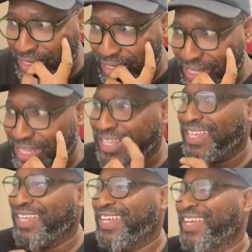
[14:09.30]

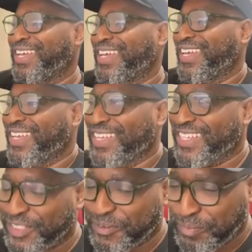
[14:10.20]

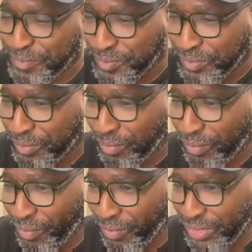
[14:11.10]

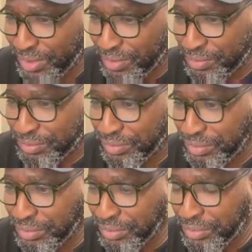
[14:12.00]

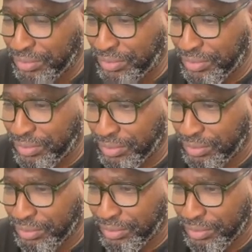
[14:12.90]

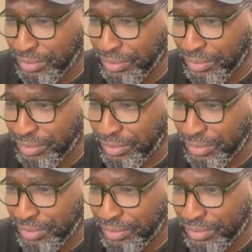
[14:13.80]

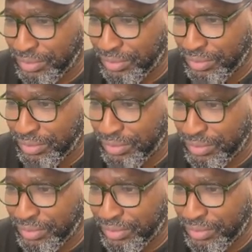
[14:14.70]
The person shown says nothing.